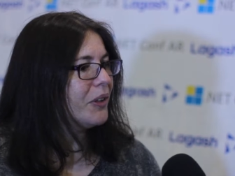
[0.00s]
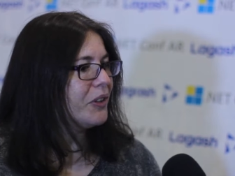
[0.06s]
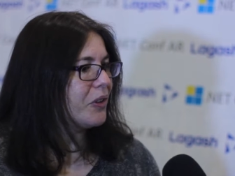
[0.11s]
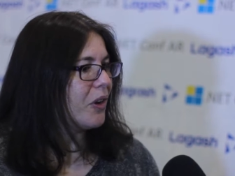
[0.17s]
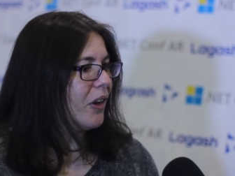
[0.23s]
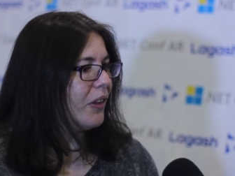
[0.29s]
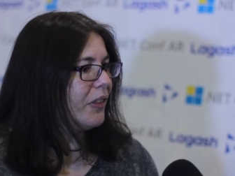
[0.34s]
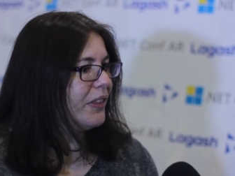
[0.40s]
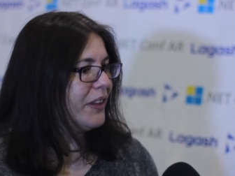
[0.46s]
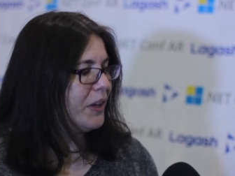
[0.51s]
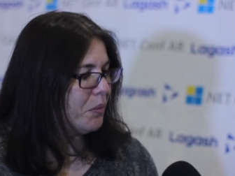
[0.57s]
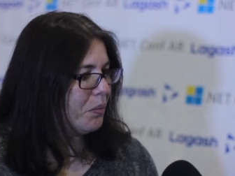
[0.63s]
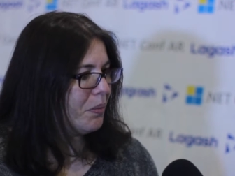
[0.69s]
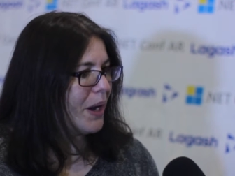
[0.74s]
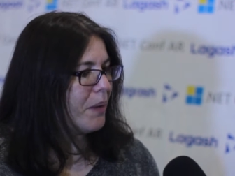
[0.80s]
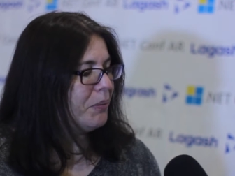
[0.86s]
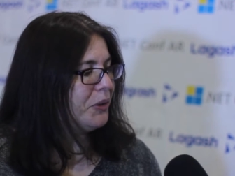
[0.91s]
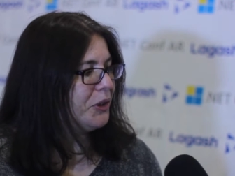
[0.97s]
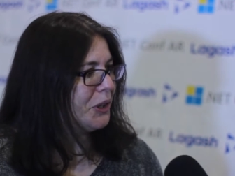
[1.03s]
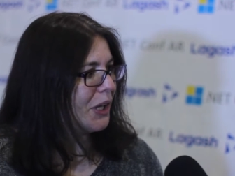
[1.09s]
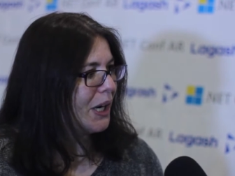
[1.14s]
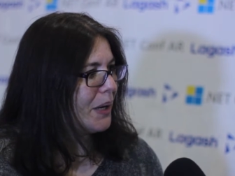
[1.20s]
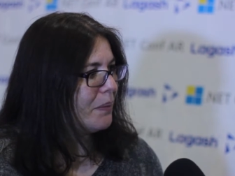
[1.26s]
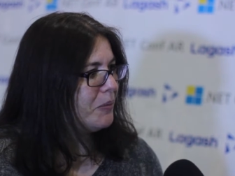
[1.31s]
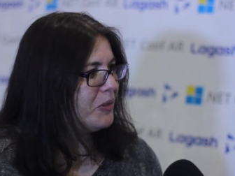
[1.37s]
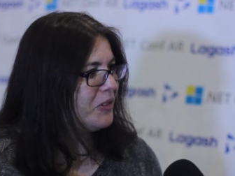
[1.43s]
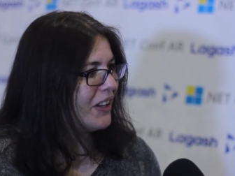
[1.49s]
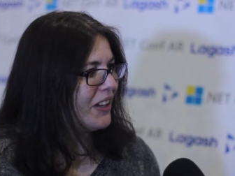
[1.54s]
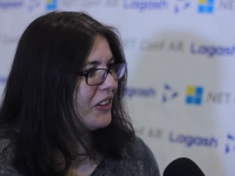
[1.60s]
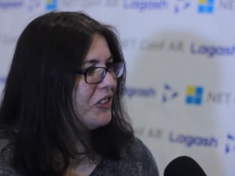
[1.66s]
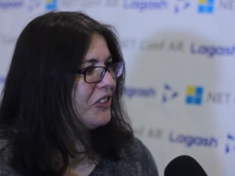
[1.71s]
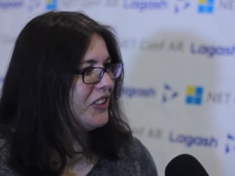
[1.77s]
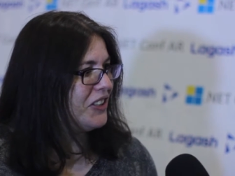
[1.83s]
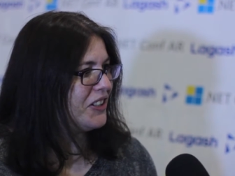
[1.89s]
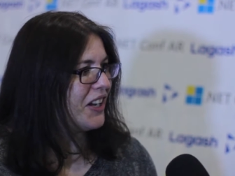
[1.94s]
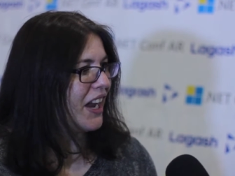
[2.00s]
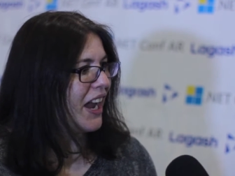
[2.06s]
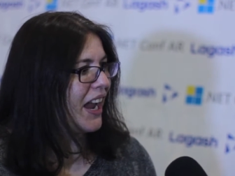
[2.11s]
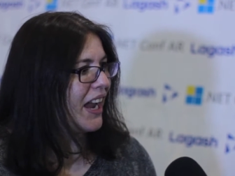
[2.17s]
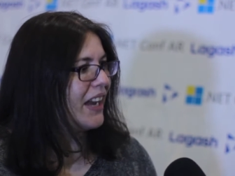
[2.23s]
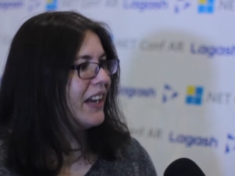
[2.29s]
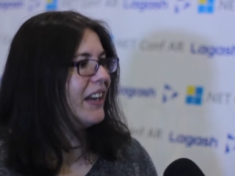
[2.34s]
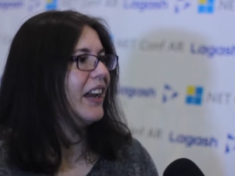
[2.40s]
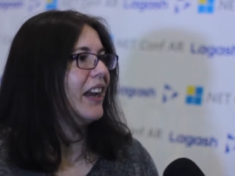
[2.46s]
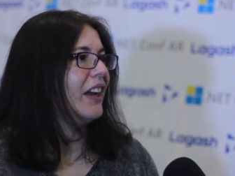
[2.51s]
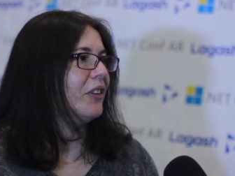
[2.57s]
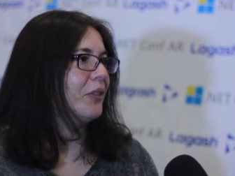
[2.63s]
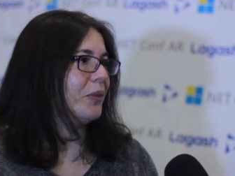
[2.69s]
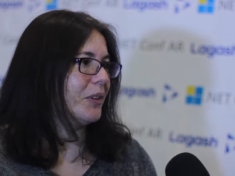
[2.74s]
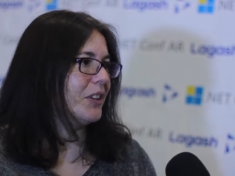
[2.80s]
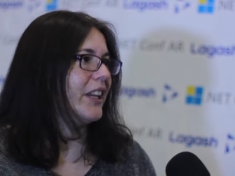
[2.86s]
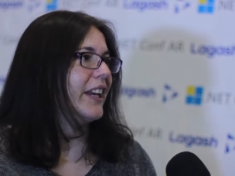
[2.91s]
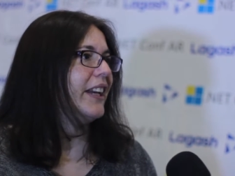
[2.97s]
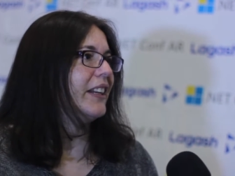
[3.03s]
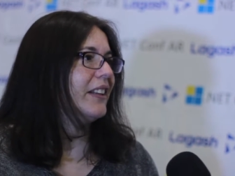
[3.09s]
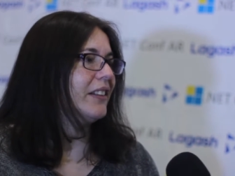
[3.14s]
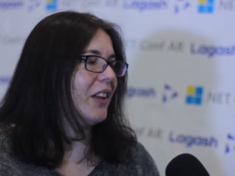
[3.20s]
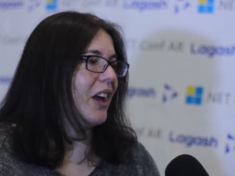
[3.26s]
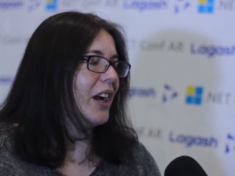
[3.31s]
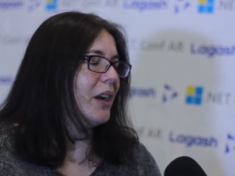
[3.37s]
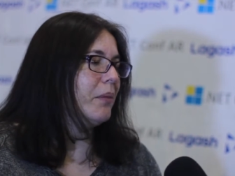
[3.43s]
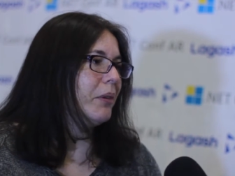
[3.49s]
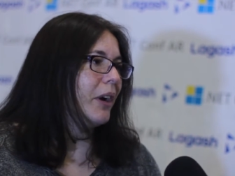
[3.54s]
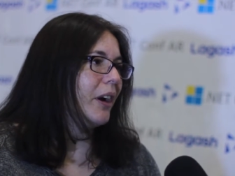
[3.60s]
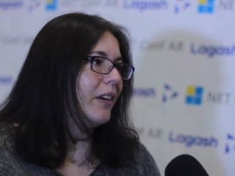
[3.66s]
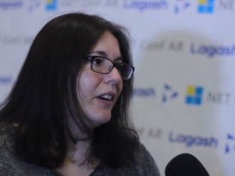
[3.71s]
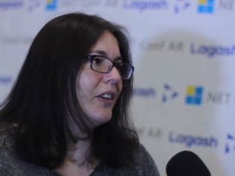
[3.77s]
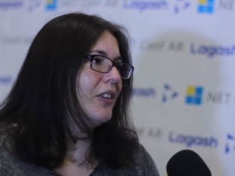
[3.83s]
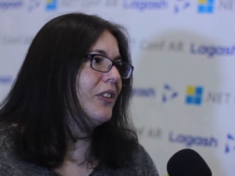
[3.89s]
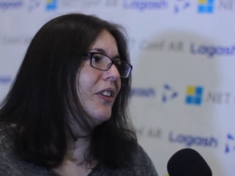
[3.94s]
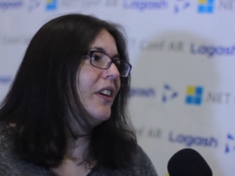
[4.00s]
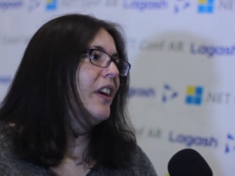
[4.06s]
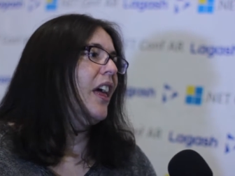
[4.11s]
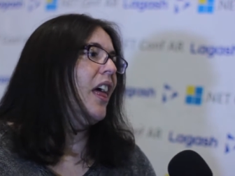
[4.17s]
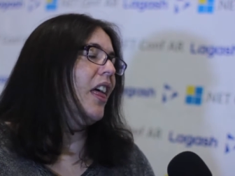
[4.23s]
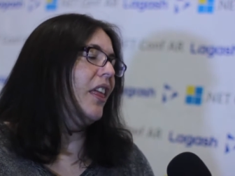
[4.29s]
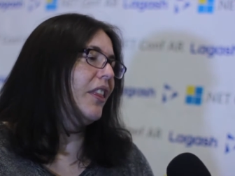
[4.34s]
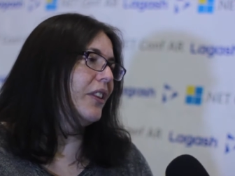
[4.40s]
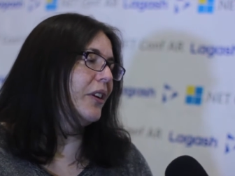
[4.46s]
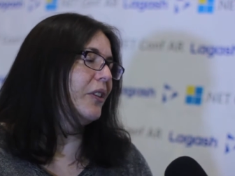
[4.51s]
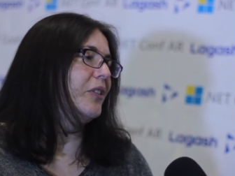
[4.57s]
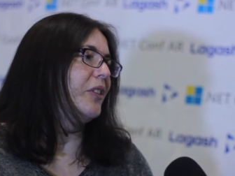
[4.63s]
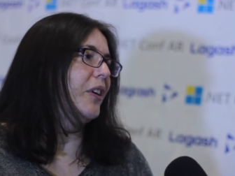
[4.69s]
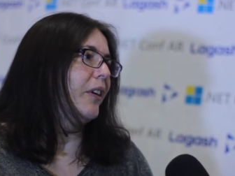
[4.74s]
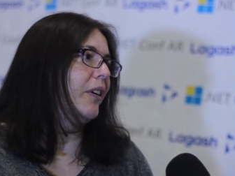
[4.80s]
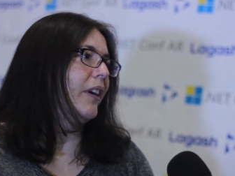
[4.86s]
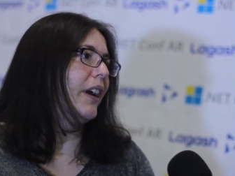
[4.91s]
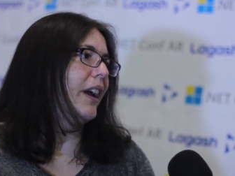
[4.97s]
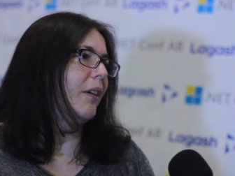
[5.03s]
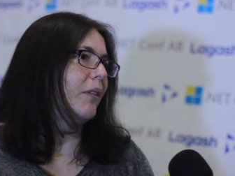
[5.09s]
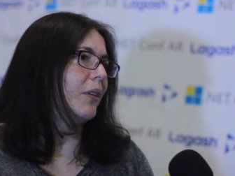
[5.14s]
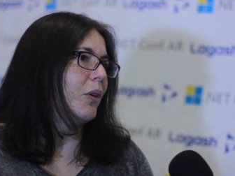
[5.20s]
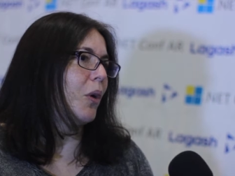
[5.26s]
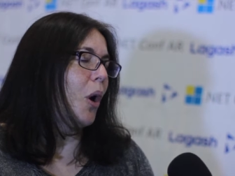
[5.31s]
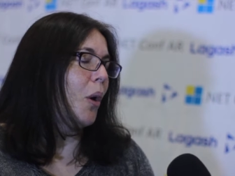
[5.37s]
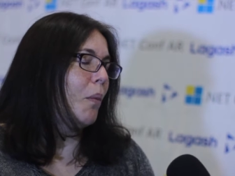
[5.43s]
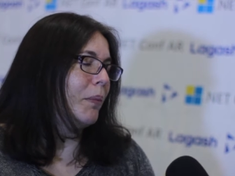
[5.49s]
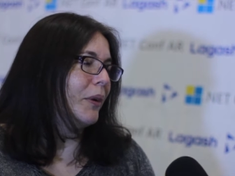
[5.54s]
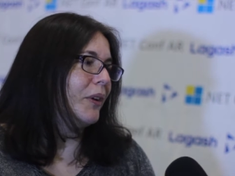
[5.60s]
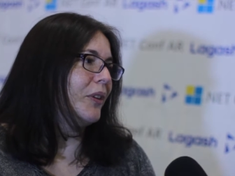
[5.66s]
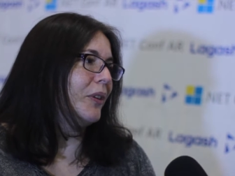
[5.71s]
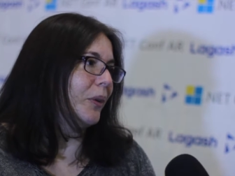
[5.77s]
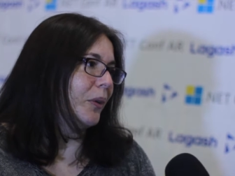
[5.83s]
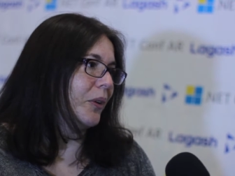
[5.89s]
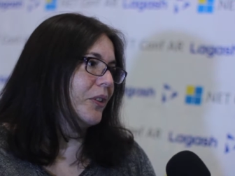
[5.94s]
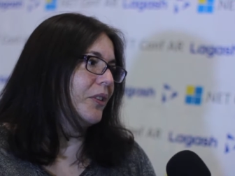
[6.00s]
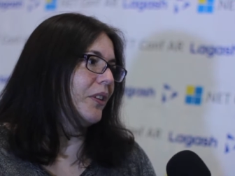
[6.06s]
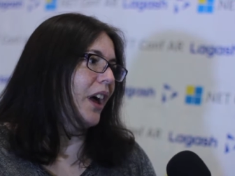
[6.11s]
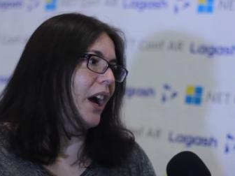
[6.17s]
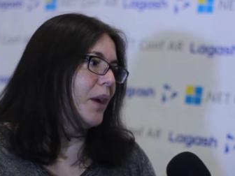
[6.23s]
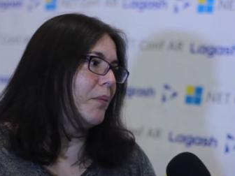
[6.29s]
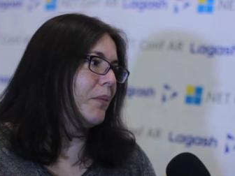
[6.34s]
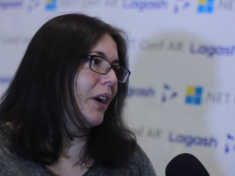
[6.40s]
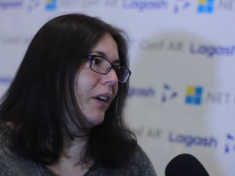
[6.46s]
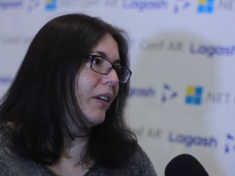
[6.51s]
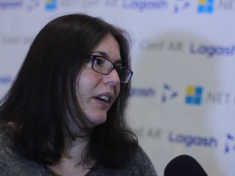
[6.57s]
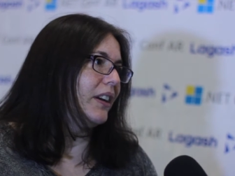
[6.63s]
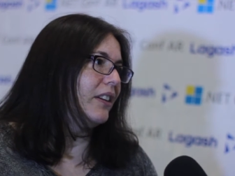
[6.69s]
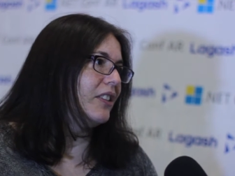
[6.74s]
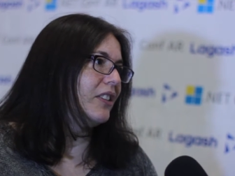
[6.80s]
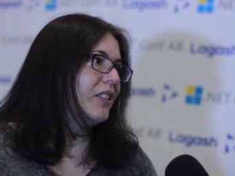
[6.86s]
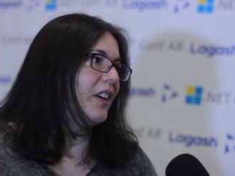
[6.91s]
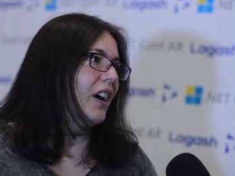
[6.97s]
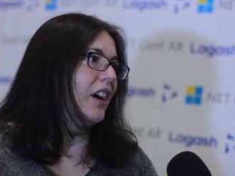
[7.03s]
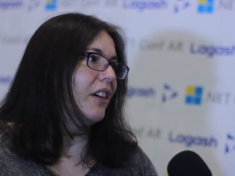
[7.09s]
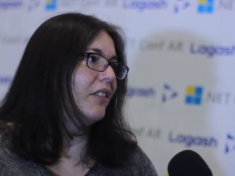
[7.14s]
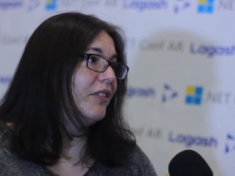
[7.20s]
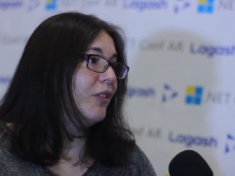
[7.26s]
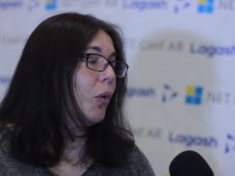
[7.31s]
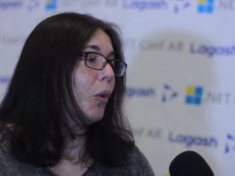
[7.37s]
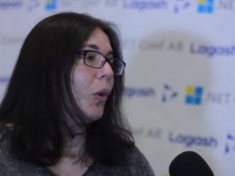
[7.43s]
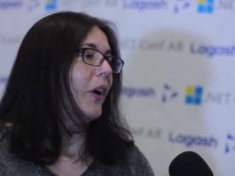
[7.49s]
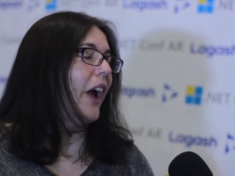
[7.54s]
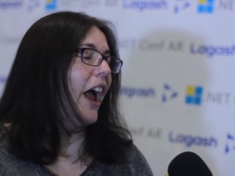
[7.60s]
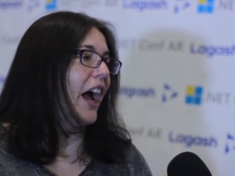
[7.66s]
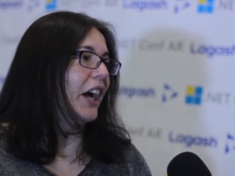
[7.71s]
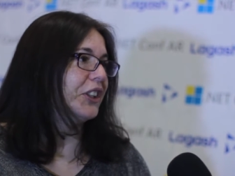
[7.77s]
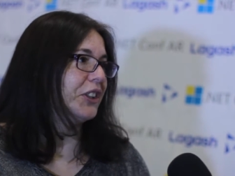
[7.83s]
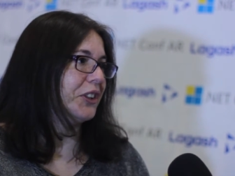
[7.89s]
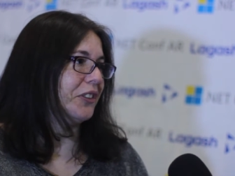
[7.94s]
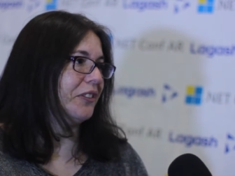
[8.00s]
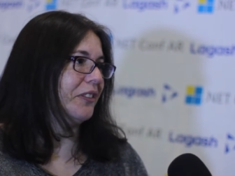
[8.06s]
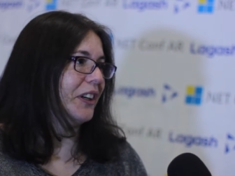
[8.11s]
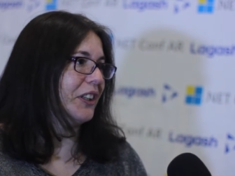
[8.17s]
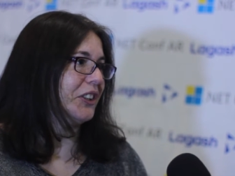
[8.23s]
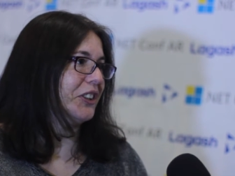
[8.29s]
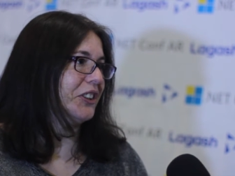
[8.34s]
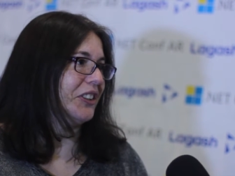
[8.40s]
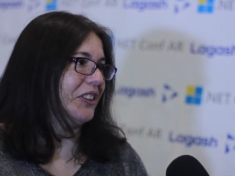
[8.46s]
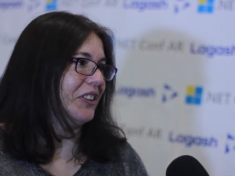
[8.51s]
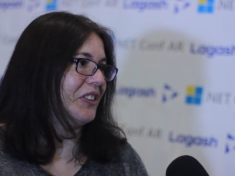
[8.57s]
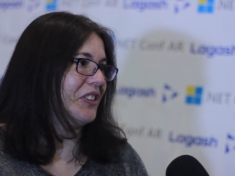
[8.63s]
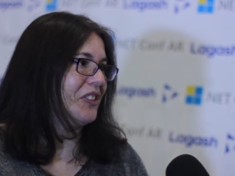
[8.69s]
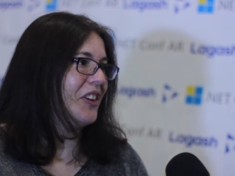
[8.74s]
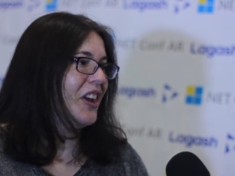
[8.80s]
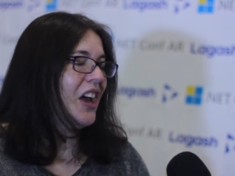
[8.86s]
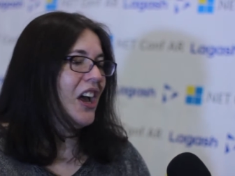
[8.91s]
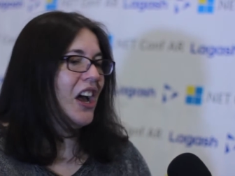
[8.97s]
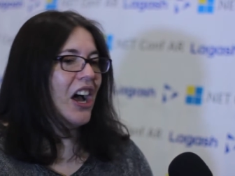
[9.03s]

what's called the WebJobs SDK and related libraries. Those are our open source libraries for Azure Functions.